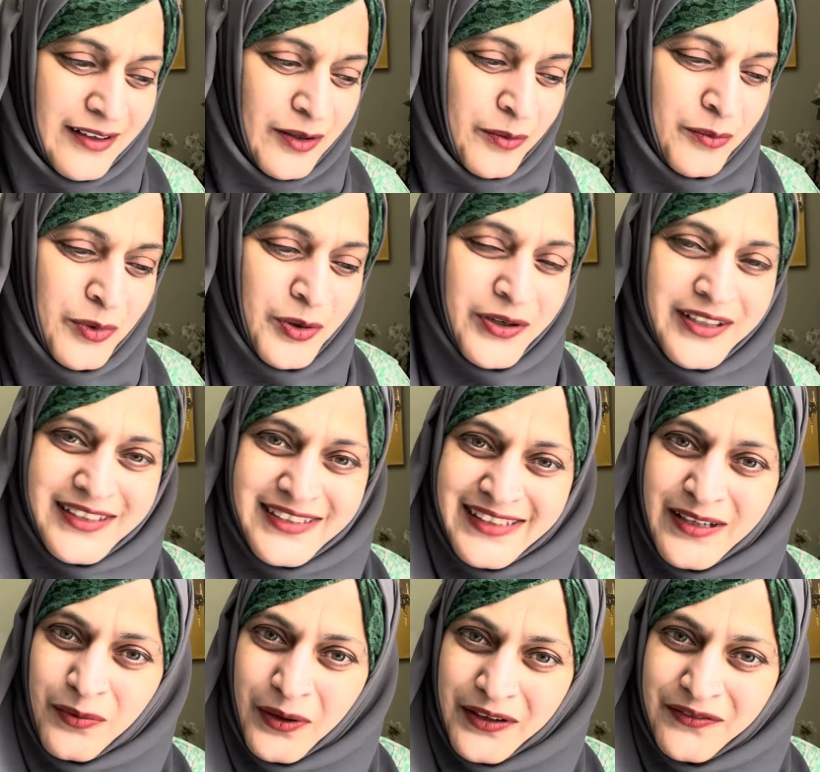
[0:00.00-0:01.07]
more does he
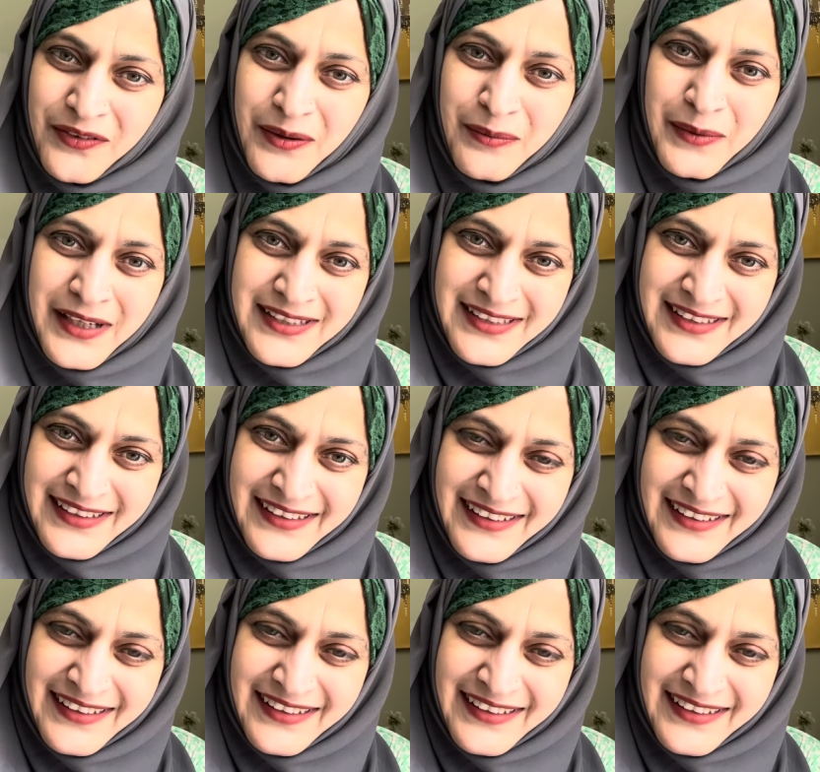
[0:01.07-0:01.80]
want from us?